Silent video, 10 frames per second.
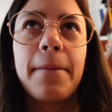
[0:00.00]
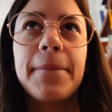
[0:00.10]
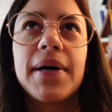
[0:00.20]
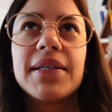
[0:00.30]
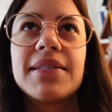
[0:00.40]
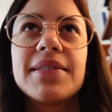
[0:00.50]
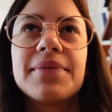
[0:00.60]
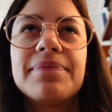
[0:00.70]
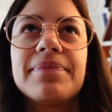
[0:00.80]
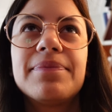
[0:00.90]
but
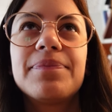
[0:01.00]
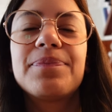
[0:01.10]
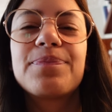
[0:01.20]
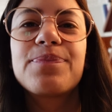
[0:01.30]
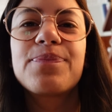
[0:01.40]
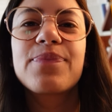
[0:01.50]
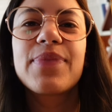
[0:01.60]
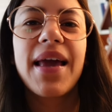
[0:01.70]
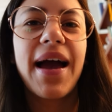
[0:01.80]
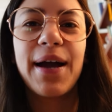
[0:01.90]

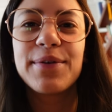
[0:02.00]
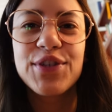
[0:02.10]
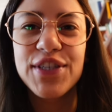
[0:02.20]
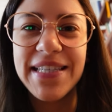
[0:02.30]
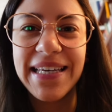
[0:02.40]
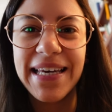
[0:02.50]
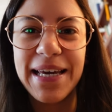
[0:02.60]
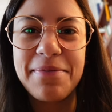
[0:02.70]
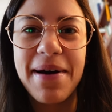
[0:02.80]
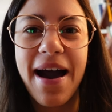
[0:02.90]
I was just
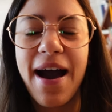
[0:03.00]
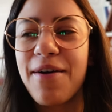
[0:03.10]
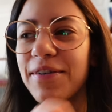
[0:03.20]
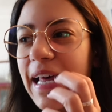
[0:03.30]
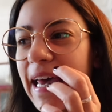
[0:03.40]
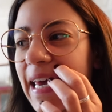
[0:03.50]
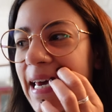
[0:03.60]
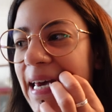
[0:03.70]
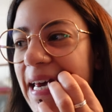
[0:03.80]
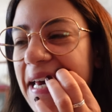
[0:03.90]
thinking about how
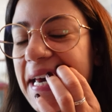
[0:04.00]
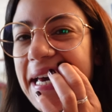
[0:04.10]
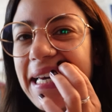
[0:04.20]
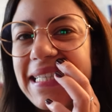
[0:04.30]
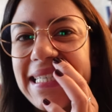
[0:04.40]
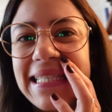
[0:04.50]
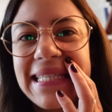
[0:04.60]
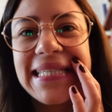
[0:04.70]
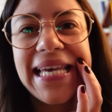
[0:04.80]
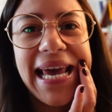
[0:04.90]
like it's
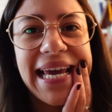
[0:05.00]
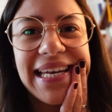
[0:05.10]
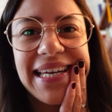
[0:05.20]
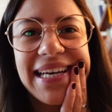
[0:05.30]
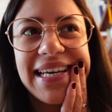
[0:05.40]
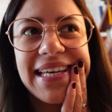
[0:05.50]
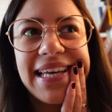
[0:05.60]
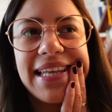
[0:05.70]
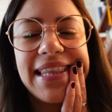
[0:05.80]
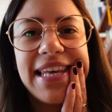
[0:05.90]
insane
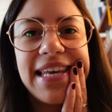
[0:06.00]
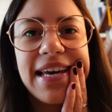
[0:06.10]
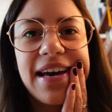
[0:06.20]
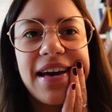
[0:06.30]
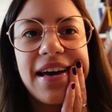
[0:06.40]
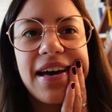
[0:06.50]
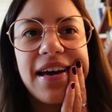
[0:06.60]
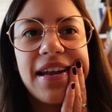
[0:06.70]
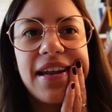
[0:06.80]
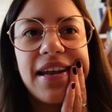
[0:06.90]
the
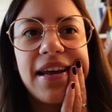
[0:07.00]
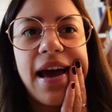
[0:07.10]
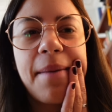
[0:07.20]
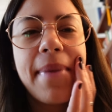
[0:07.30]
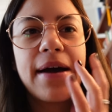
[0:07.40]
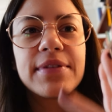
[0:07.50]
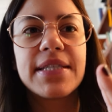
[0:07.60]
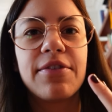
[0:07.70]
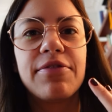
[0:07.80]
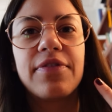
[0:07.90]

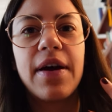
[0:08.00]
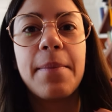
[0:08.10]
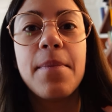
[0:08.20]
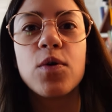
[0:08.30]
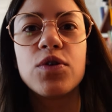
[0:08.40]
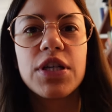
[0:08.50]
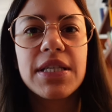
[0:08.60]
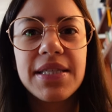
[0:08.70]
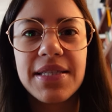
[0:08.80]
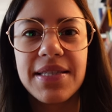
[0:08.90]
amount of
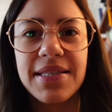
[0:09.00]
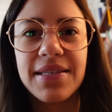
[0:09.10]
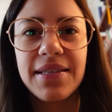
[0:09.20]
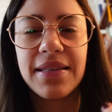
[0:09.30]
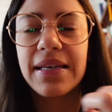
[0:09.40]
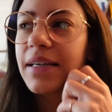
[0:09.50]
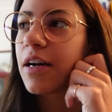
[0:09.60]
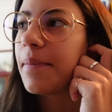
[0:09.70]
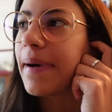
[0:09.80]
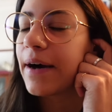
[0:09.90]
emotions that
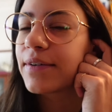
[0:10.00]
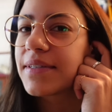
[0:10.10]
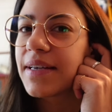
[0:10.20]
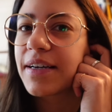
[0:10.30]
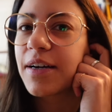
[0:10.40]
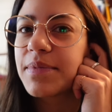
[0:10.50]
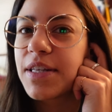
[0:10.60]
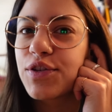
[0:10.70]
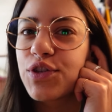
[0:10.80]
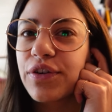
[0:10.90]
come out and come
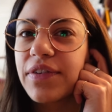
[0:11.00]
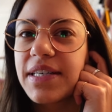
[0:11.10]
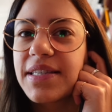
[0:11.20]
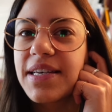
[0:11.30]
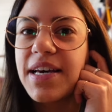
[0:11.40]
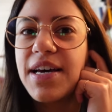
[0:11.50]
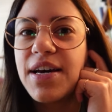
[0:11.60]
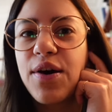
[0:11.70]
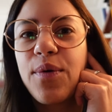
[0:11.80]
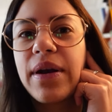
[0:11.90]
to the surface
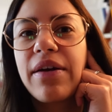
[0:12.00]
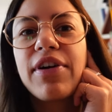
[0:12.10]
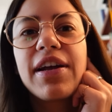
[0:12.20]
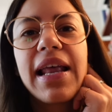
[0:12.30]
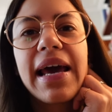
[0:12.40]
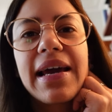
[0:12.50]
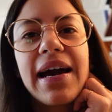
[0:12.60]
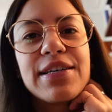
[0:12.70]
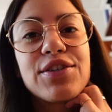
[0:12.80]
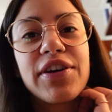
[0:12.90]
whenever like
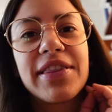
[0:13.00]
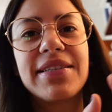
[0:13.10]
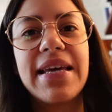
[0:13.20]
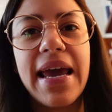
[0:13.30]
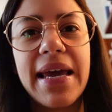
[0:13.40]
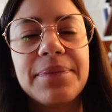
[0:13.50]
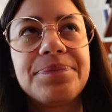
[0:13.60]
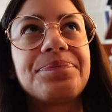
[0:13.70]
I start the day